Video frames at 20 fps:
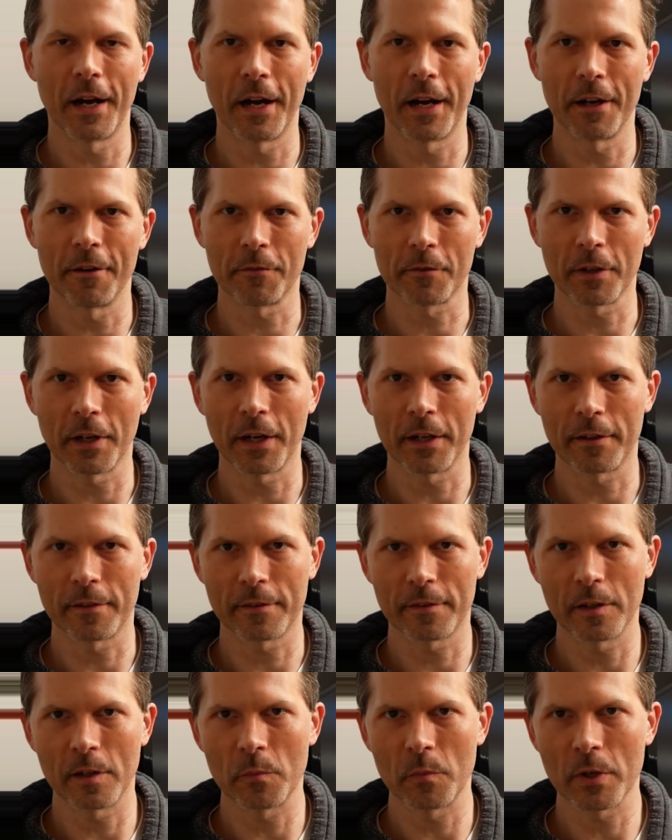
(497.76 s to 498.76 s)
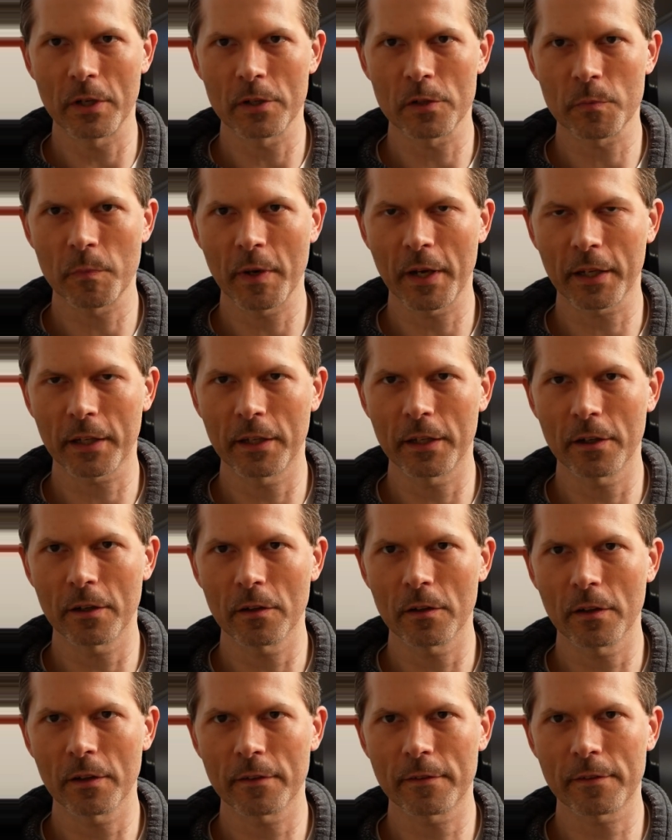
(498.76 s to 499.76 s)
I've got Cinebench back
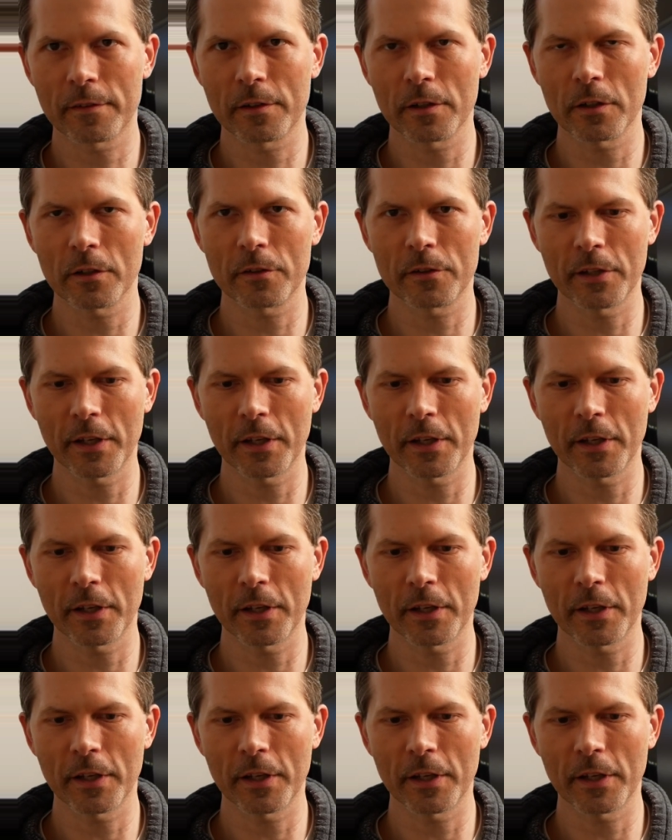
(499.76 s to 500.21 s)
here. Let's start